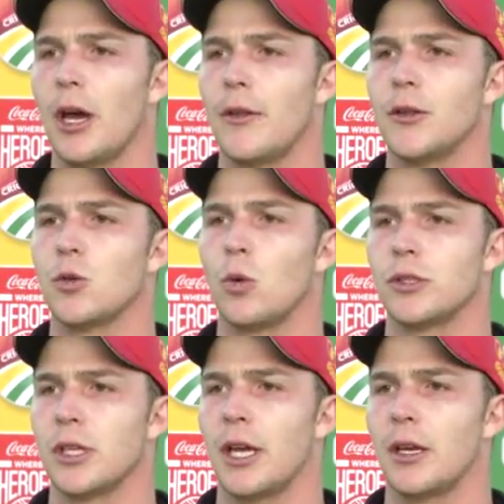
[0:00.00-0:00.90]
And then
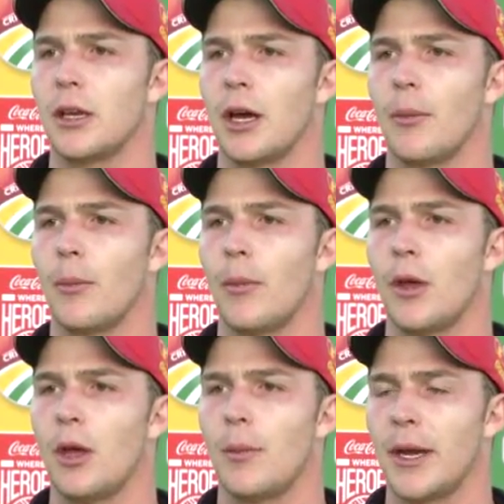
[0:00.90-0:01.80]
towards the end, um,
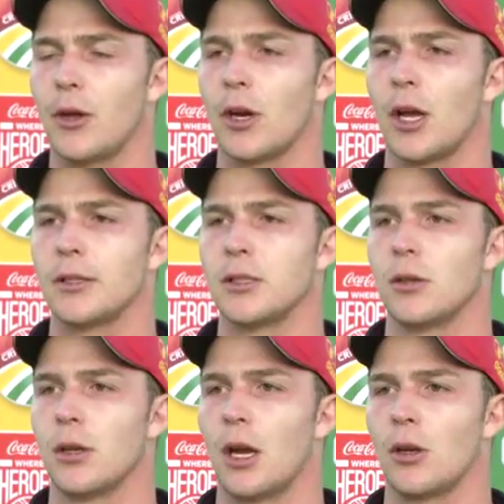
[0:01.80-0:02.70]
Maddie got out
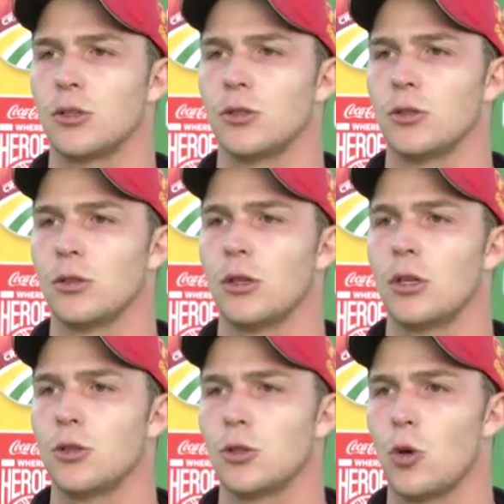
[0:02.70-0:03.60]
and I looked to,
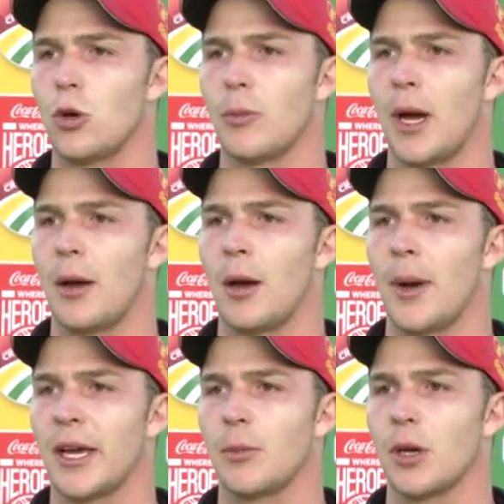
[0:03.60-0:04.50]
to score with my, uh,
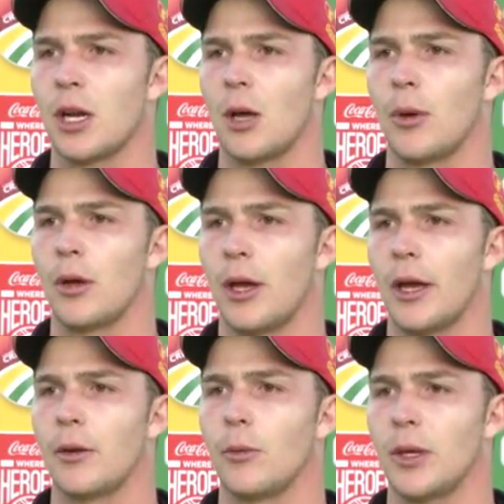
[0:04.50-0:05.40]
Mikey McClubber
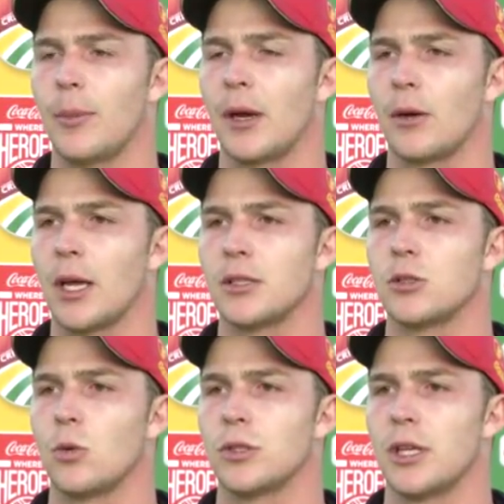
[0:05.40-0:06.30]
and we batted nicely
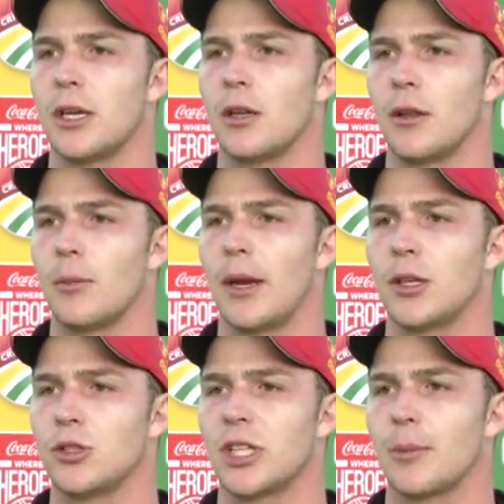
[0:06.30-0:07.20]
towards the end and then
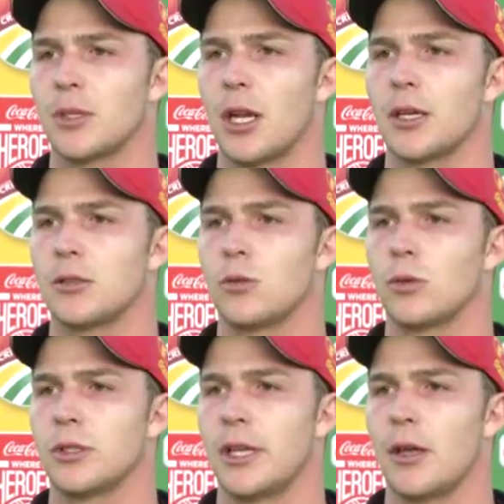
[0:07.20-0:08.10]
managed to capitalise
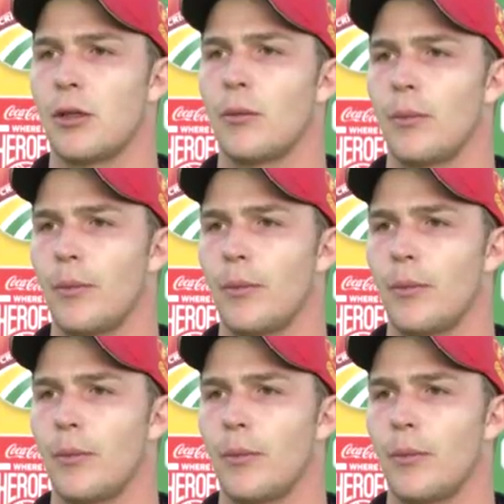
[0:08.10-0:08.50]
towards the death.